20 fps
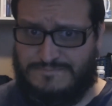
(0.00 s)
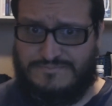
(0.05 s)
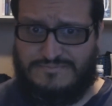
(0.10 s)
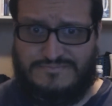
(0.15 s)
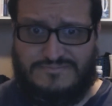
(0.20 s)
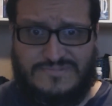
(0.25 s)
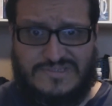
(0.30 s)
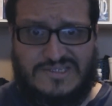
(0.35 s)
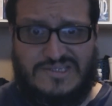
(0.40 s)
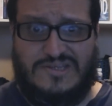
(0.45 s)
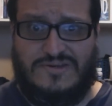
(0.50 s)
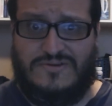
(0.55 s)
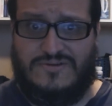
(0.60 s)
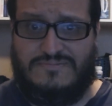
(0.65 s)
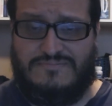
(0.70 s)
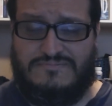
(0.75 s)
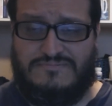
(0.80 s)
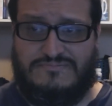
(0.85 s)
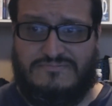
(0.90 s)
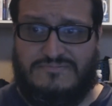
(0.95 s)
still
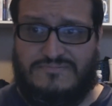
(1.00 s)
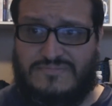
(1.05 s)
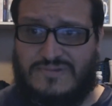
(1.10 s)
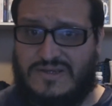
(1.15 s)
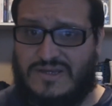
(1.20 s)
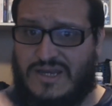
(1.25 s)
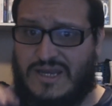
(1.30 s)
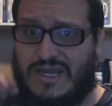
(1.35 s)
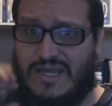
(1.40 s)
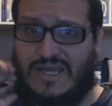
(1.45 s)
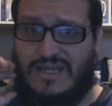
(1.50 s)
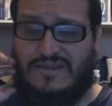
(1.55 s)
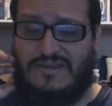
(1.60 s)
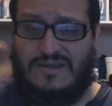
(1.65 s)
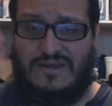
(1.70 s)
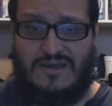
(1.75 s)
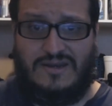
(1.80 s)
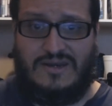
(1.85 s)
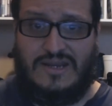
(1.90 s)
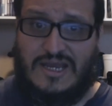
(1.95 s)
had
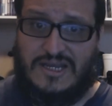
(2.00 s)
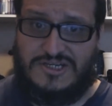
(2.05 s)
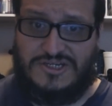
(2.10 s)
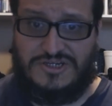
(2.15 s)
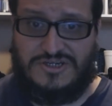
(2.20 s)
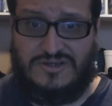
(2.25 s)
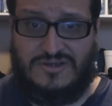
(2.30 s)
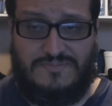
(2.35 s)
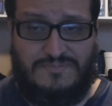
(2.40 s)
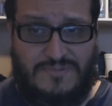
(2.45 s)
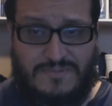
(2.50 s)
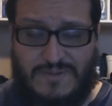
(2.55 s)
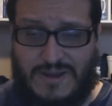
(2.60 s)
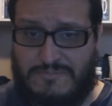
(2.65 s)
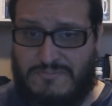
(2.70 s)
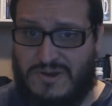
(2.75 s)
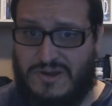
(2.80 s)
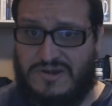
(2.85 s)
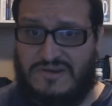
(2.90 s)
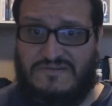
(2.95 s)
not shipped. My
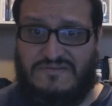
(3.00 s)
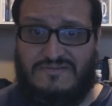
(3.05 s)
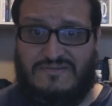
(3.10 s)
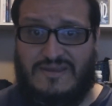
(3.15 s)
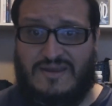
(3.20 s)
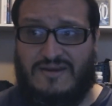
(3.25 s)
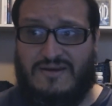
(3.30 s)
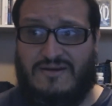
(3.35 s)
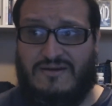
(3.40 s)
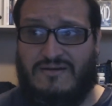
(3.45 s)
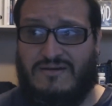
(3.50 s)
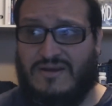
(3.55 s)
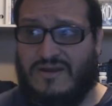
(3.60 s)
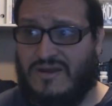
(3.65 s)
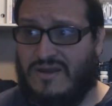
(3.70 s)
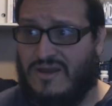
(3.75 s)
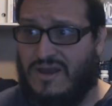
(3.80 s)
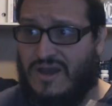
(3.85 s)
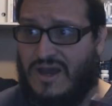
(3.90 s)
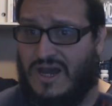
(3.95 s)
money's there,
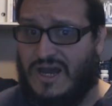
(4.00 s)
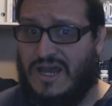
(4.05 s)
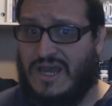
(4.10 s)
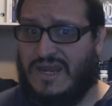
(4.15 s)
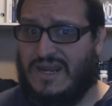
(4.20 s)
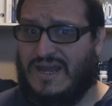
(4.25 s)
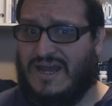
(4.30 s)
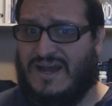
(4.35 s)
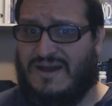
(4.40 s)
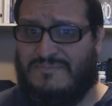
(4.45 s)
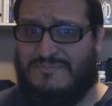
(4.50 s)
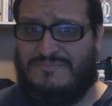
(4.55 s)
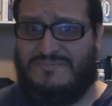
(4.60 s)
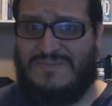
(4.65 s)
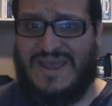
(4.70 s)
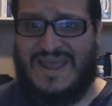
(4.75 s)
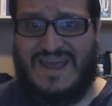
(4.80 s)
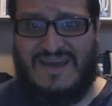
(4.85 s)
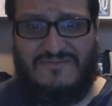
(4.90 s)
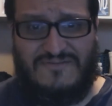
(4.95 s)
and I'm
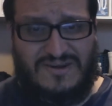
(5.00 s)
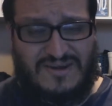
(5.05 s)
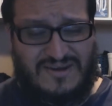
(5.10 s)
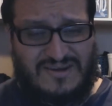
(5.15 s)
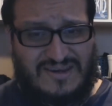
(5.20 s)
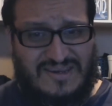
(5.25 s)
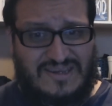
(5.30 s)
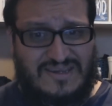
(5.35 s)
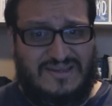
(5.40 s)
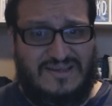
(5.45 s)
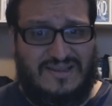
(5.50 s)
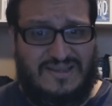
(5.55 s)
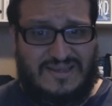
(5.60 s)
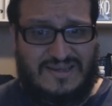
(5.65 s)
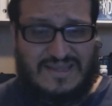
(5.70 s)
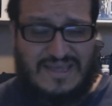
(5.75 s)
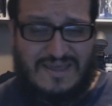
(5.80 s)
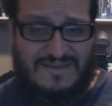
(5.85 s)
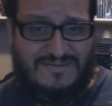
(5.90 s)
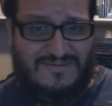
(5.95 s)
having an inkling
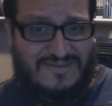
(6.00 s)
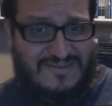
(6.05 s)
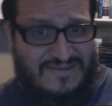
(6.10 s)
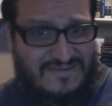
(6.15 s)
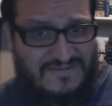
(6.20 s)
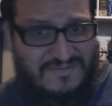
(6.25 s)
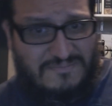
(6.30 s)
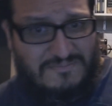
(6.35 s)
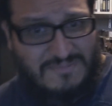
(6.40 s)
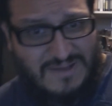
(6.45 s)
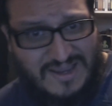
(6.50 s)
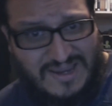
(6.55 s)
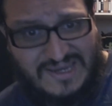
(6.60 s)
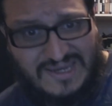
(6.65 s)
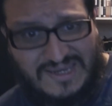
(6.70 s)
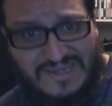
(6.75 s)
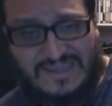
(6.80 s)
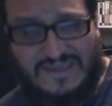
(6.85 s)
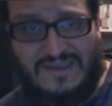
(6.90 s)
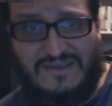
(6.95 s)
that this might
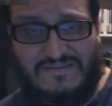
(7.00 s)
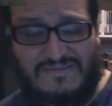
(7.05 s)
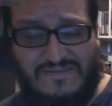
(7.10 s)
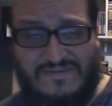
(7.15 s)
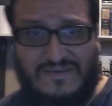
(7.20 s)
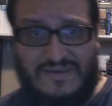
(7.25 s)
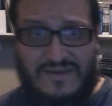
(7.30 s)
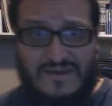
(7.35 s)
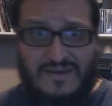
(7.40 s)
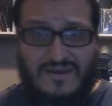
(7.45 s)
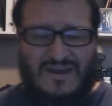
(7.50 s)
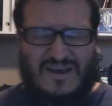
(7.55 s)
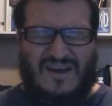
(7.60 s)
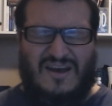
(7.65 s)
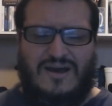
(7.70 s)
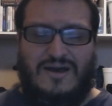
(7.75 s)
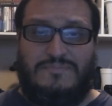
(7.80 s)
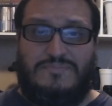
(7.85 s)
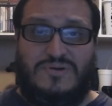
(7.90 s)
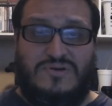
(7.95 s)
get
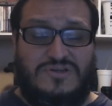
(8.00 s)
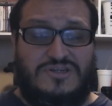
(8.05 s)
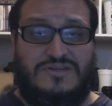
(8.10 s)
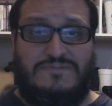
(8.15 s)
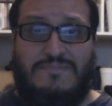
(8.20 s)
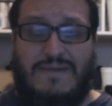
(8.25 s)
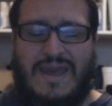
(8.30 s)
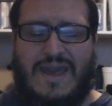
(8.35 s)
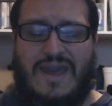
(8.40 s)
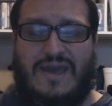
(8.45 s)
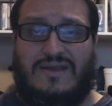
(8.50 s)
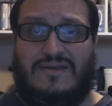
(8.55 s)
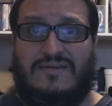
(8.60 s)
pushed back